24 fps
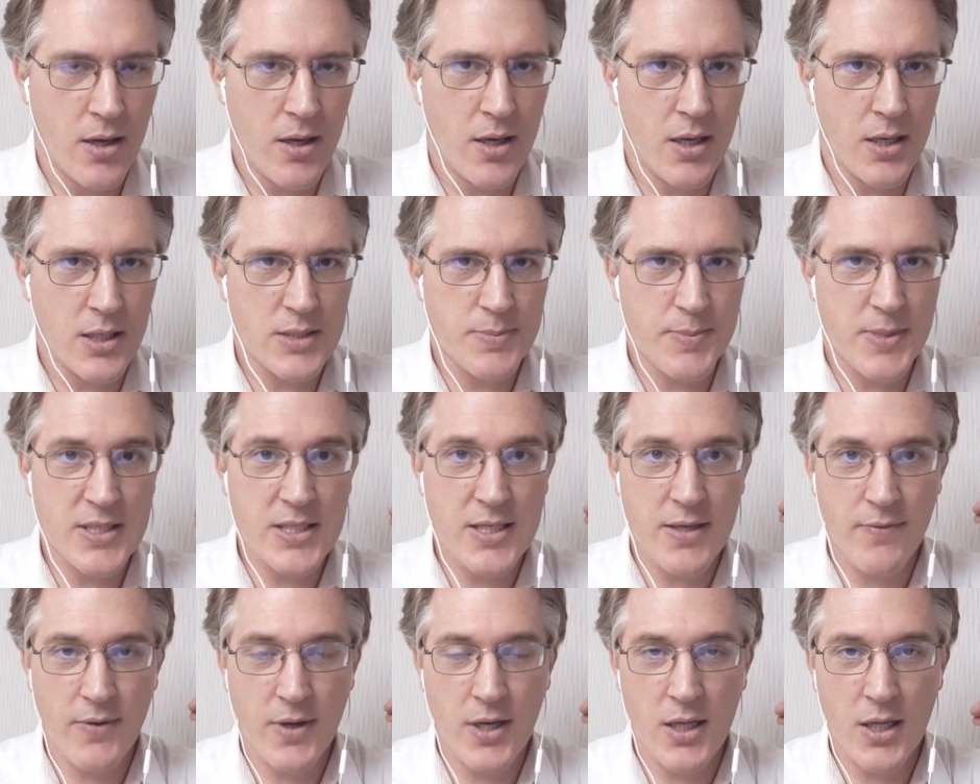
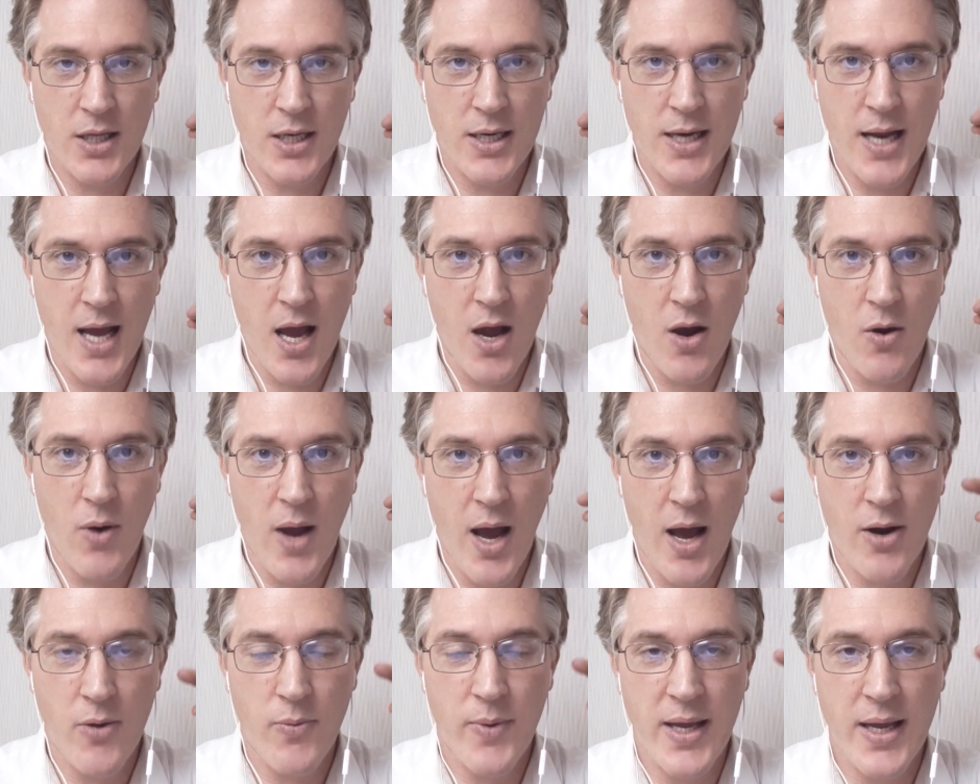Specifically now,
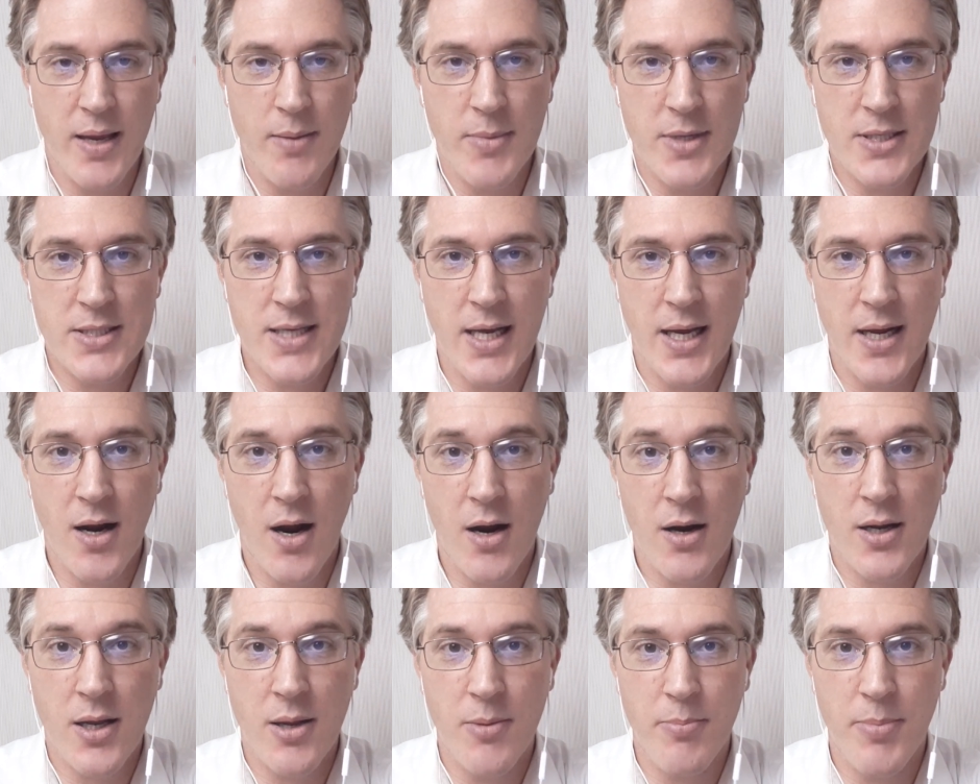how do we imitate
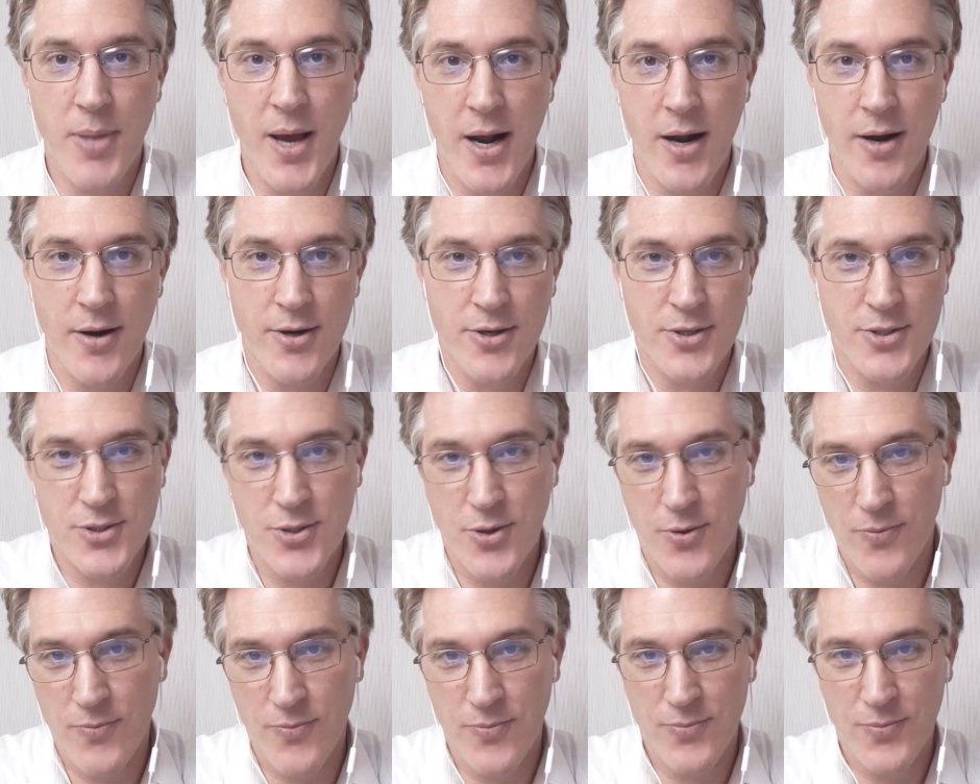our competitors?
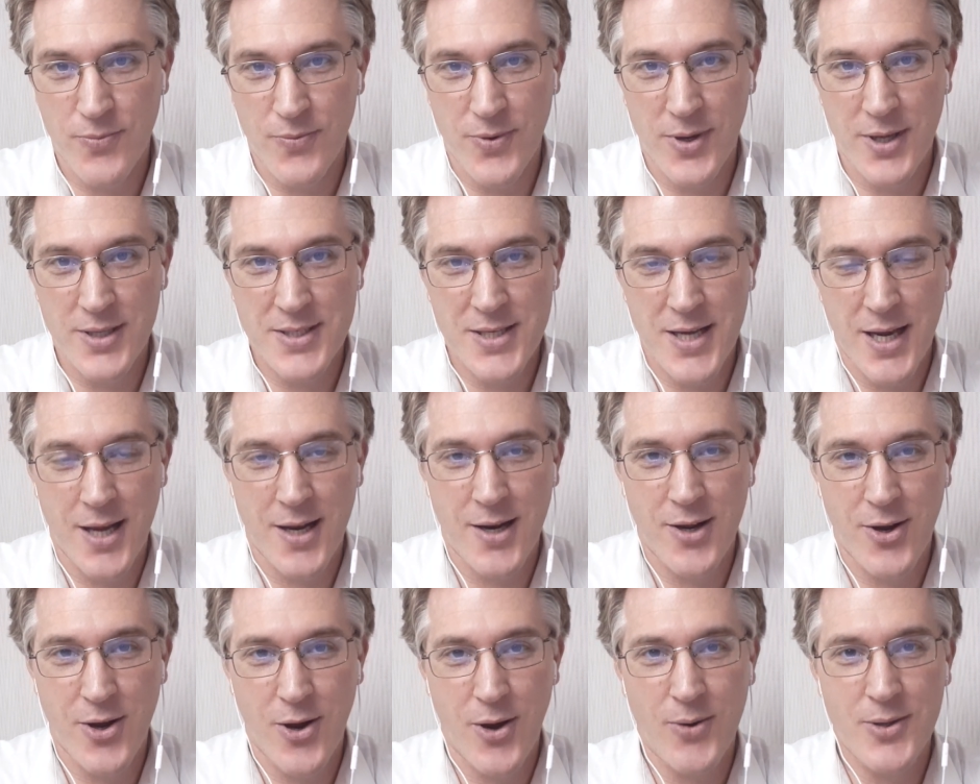So a second
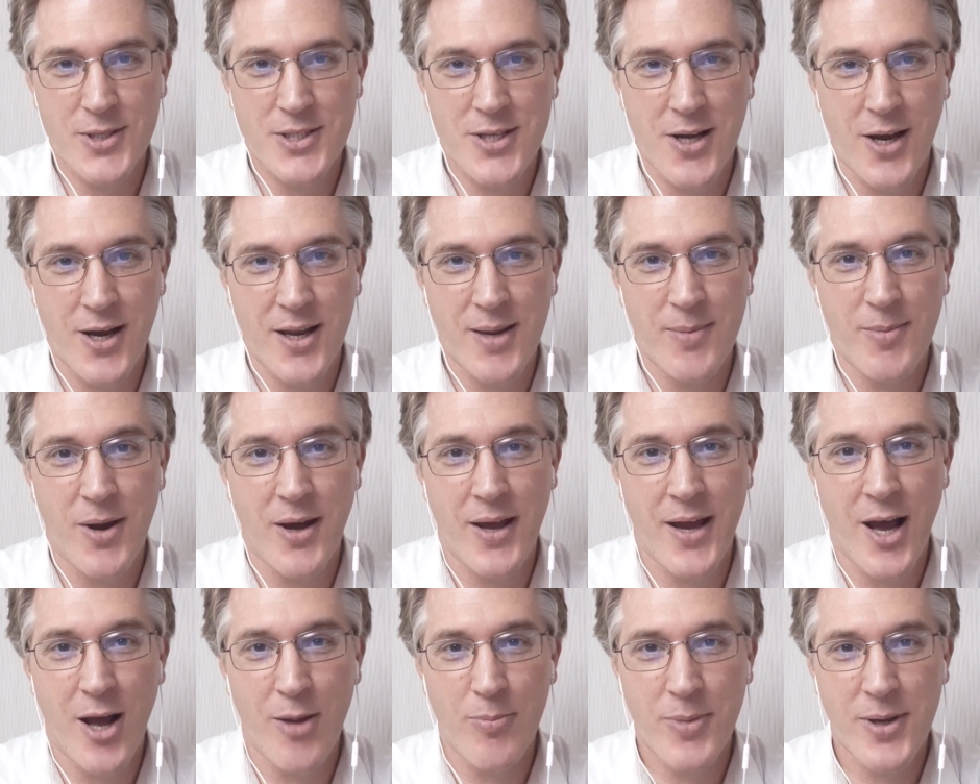ago, I was talking about
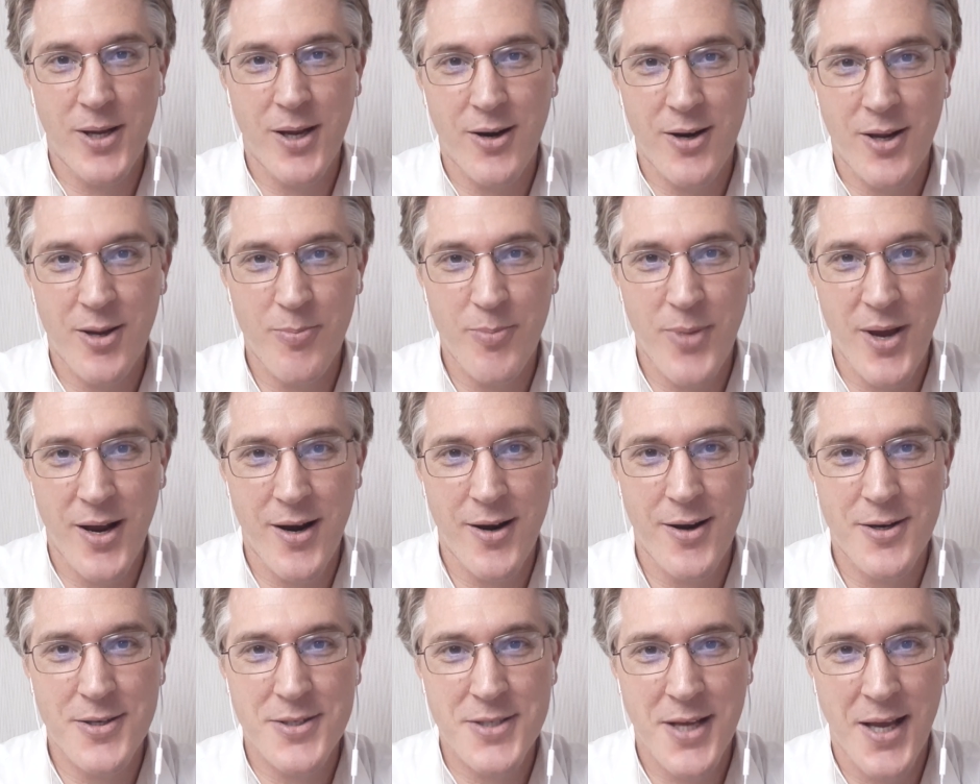helping our
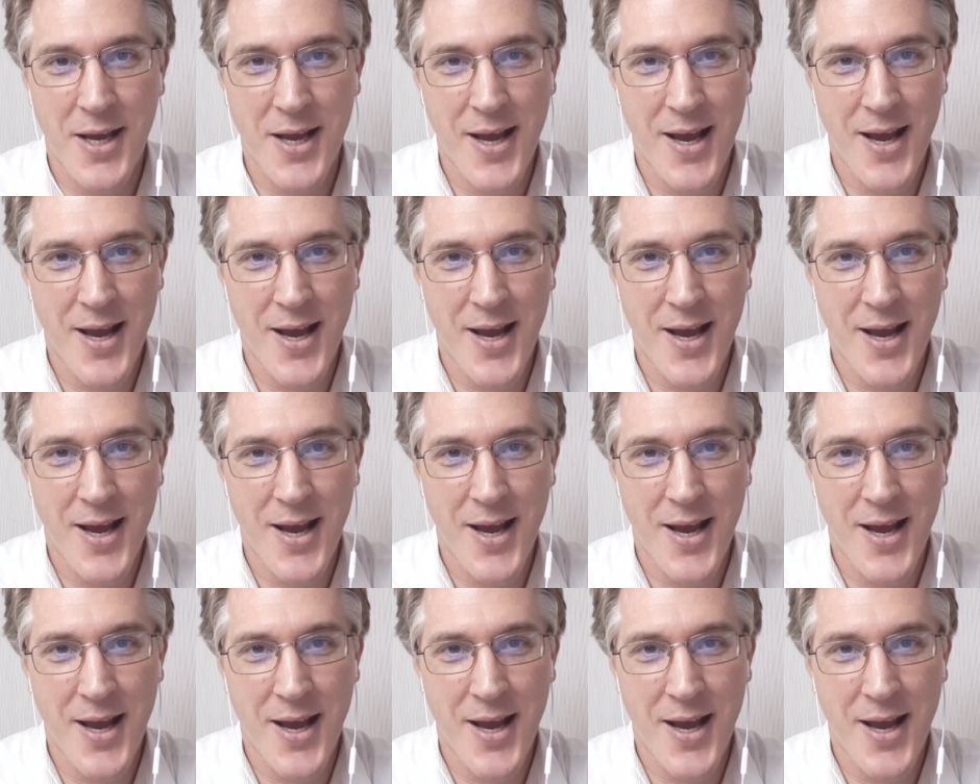competitors.